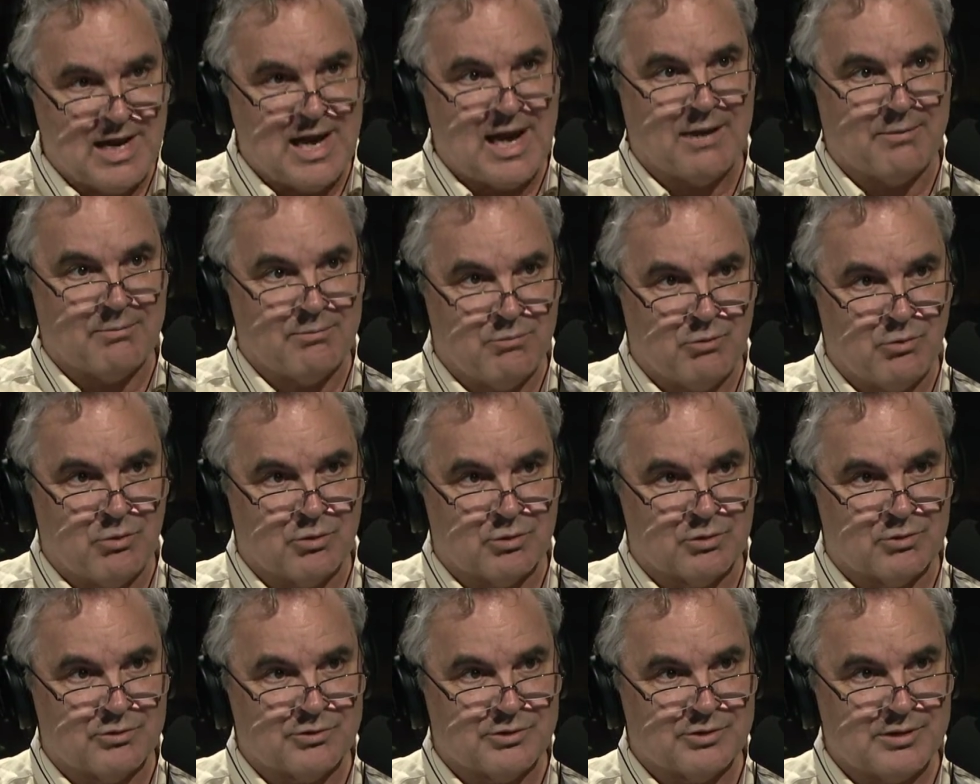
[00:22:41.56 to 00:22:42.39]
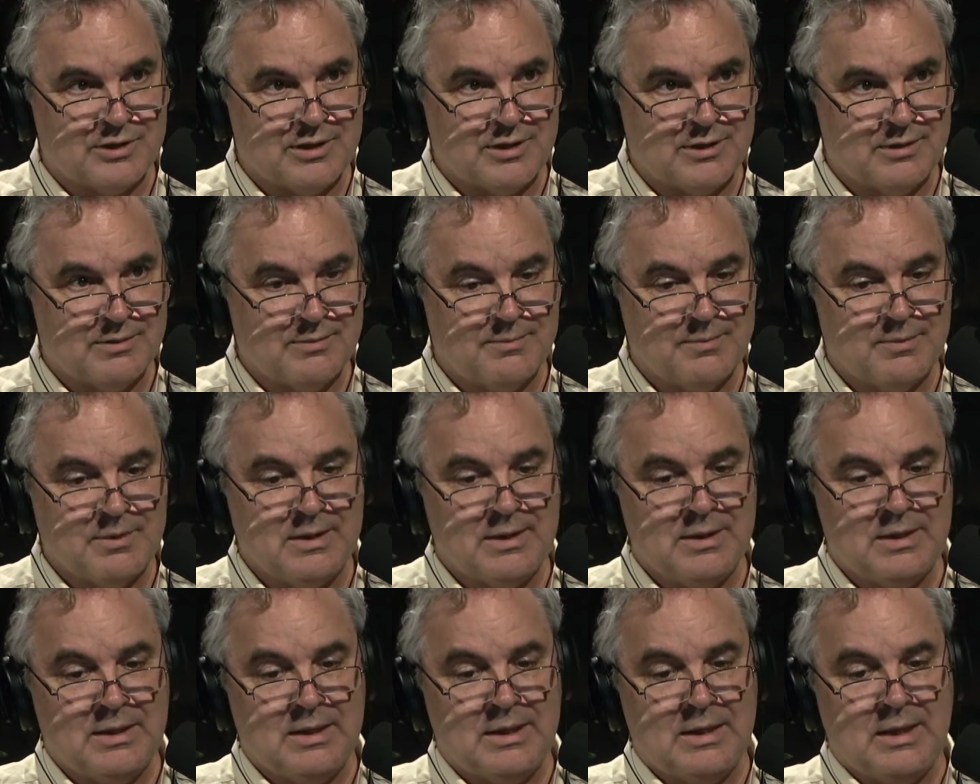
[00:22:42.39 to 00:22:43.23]
not mortal sin.
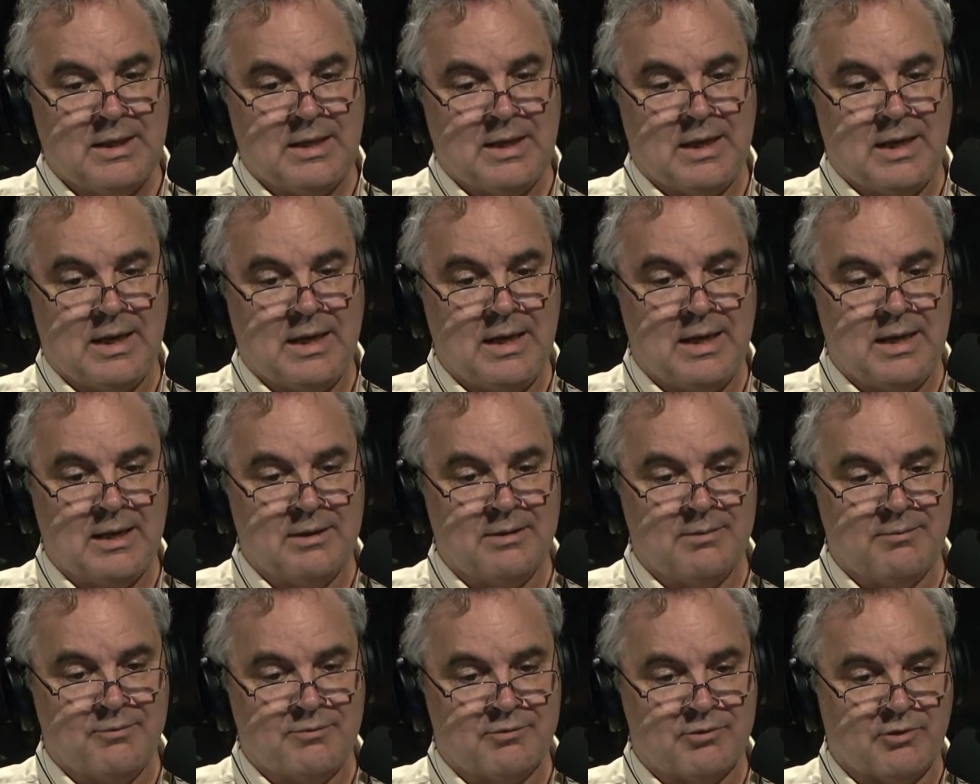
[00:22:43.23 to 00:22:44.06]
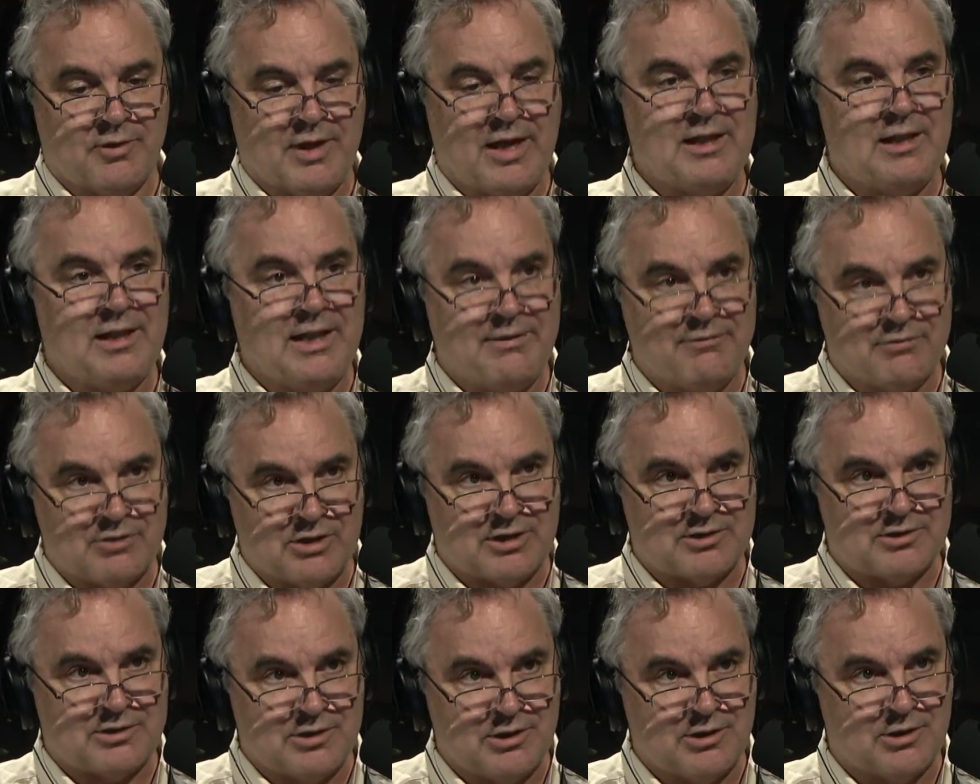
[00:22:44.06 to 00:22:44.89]
And so that leaves
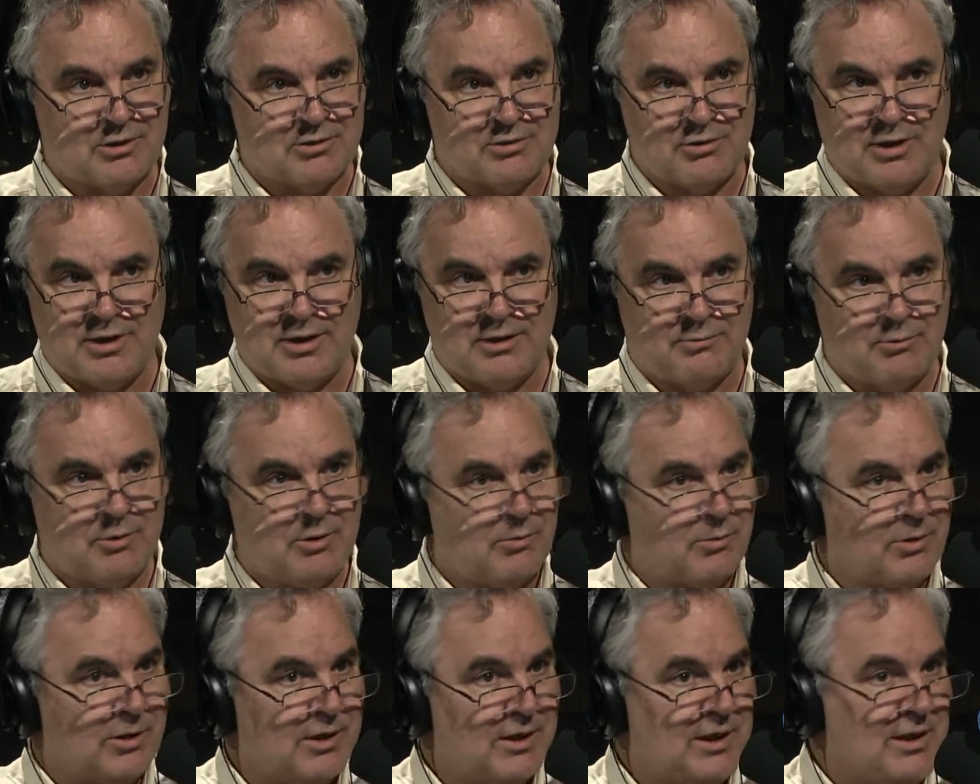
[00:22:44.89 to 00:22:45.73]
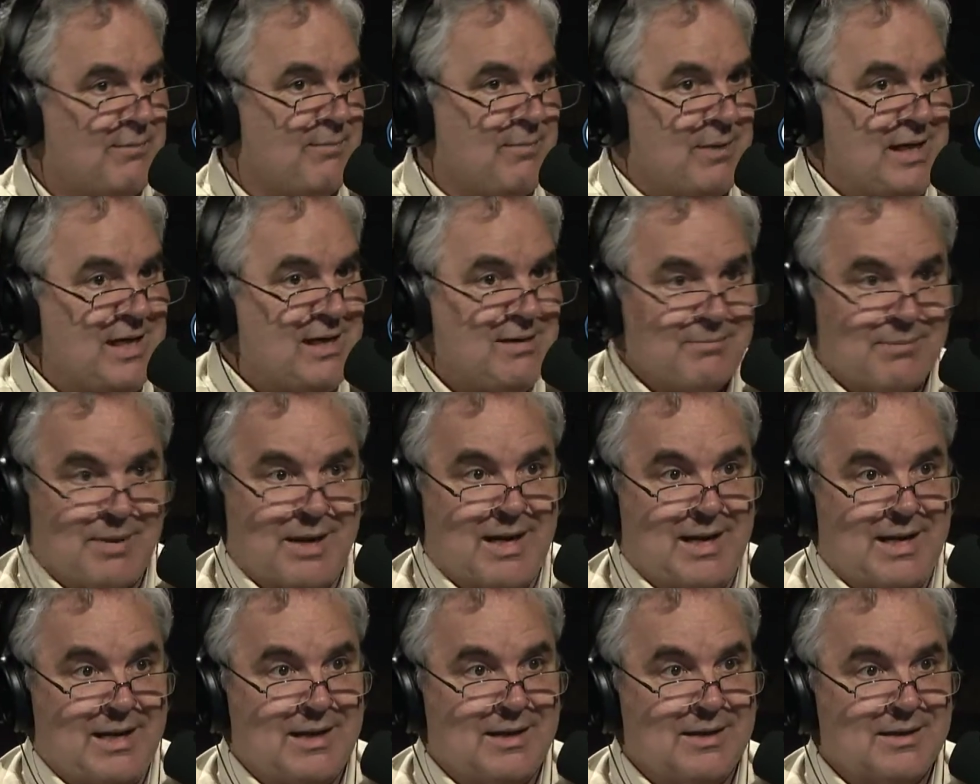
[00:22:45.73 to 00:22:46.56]
us here trying to, well, what did he mean
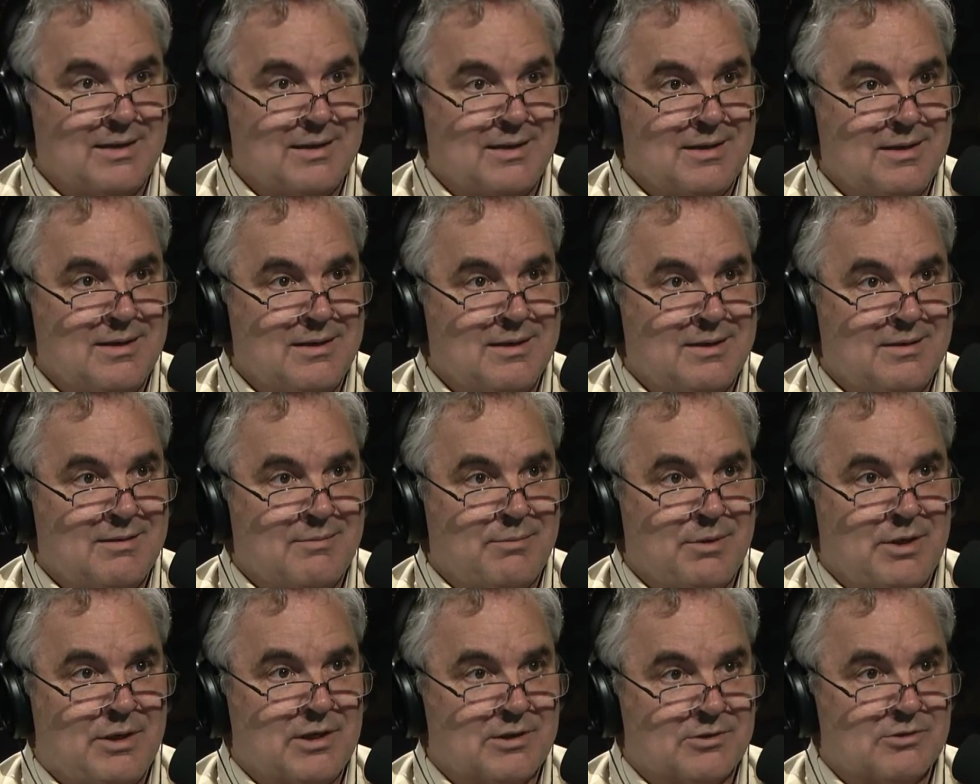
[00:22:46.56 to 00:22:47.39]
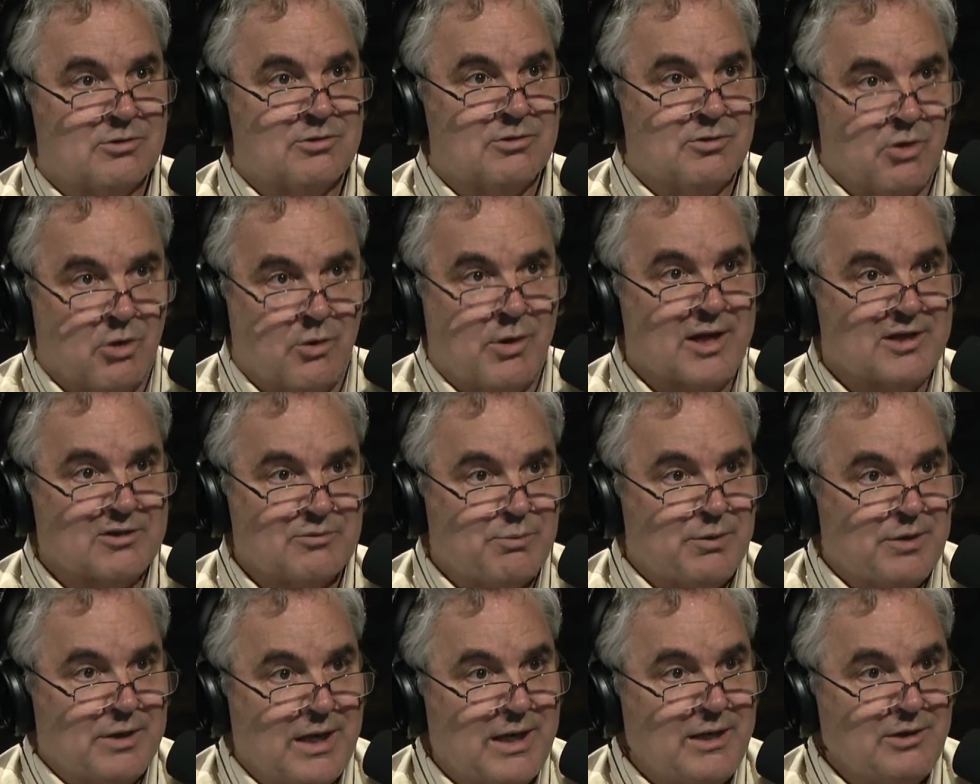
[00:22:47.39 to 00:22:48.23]
by it? Because there's no
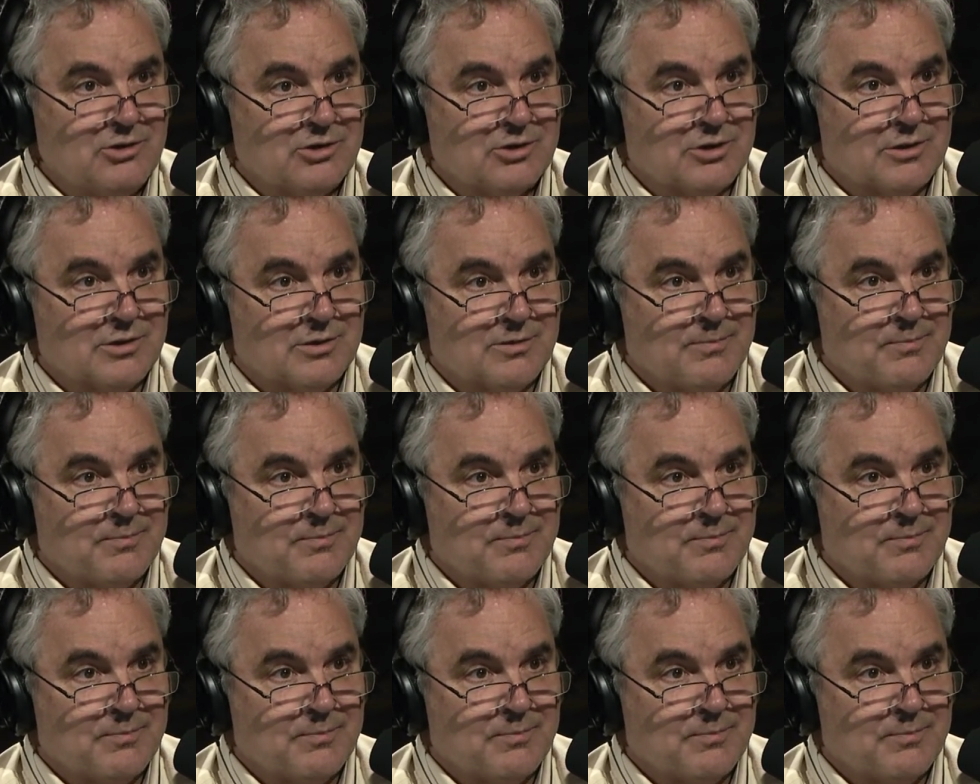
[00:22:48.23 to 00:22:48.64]
explanation.